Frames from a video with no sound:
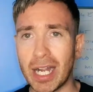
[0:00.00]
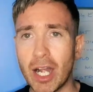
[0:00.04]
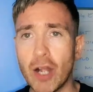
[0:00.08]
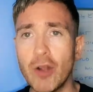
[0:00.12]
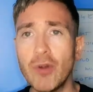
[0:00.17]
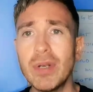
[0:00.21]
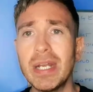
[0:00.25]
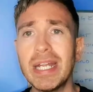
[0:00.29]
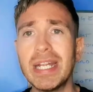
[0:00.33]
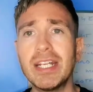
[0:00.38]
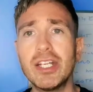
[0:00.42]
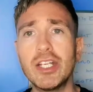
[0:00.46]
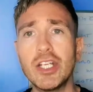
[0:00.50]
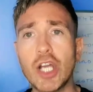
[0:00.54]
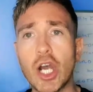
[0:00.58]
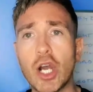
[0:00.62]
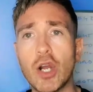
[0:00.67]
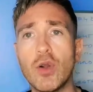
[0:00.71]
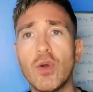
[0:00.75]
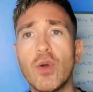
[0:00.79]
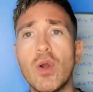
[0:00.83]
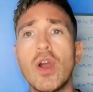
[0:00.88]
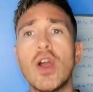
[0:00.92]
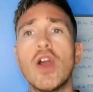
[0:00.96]
only
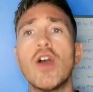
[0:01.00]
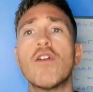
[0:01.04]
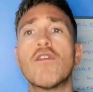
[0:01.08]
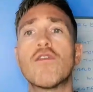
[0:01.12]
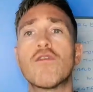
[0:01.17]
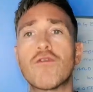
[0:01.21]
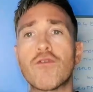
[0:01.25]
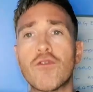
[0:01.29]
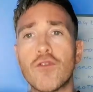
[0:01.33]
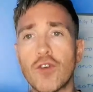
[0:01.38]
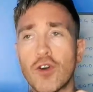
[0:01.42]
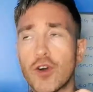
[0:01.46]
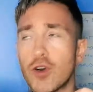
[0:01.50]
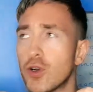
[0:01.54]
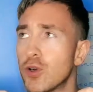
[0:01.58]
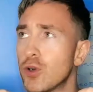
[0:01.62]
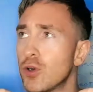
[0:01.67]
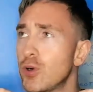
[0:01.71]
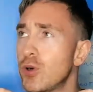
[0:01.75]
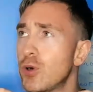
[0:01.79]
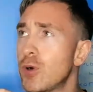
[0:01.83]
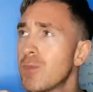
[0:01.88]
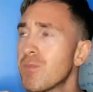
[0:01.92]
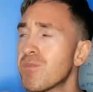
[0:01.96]
know
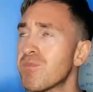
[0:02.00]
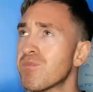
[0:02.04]
through